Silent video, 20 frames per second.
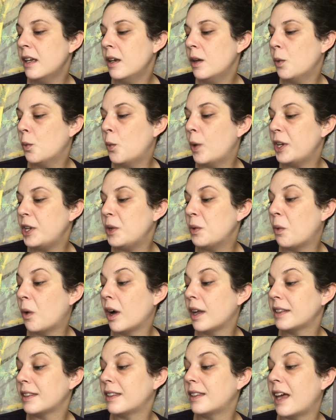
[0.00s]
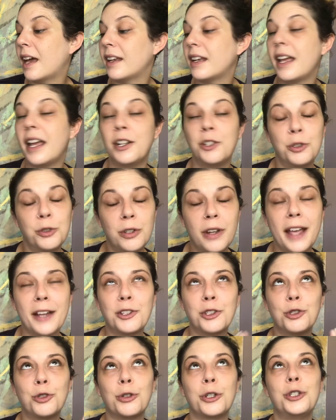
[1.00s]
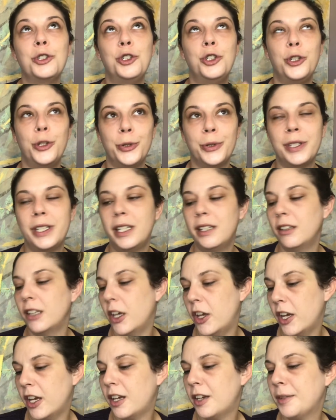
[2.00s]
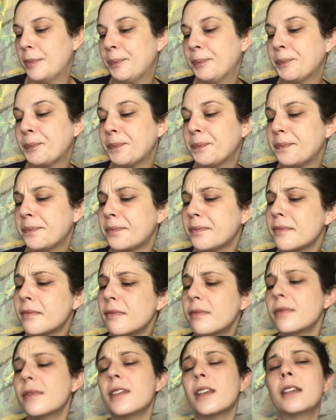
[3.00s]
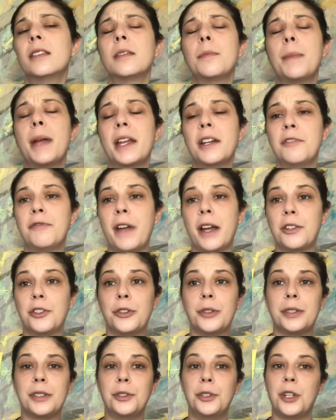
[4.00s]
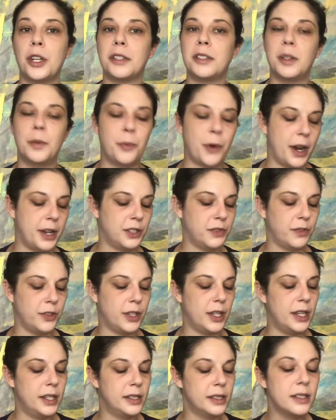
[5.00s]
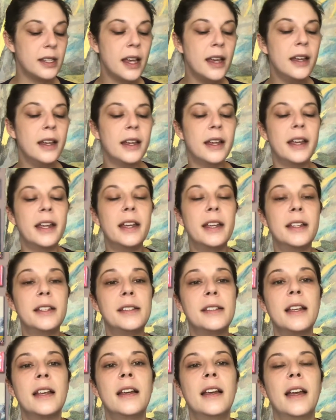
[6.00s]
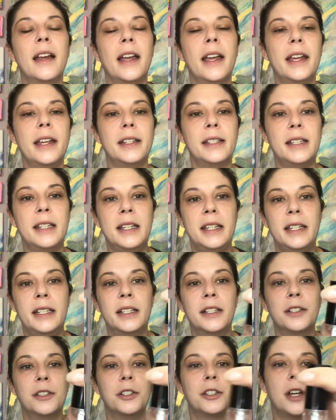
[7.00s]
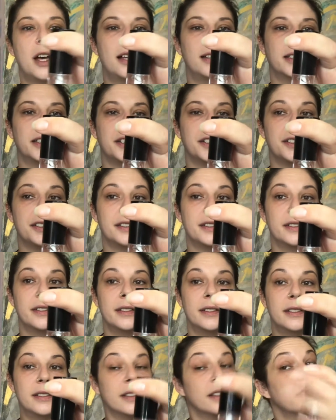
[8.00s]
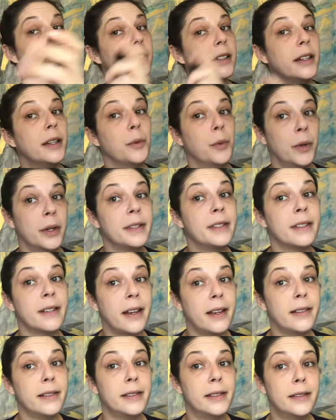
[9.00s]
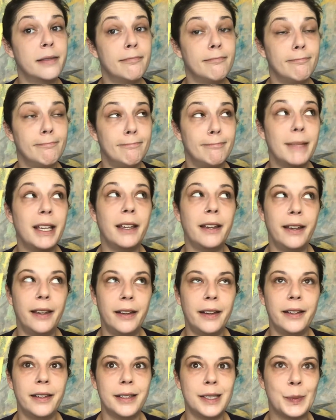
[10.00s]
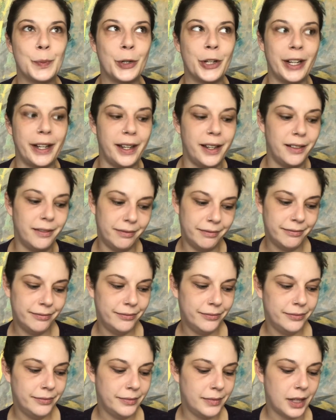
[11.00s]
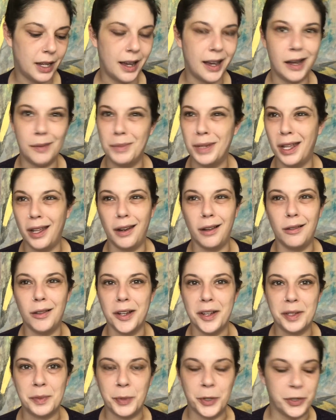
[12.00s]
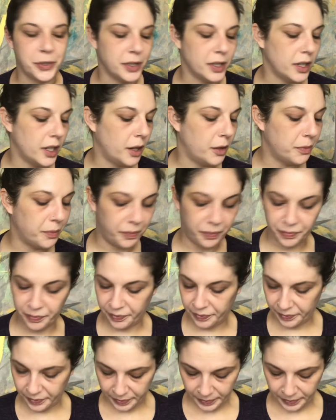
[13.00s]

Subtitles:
when you want that extra juicy look. And the manufacturer's suggested price for this is $18. It was nice. It is pretty. Not a gloss person though.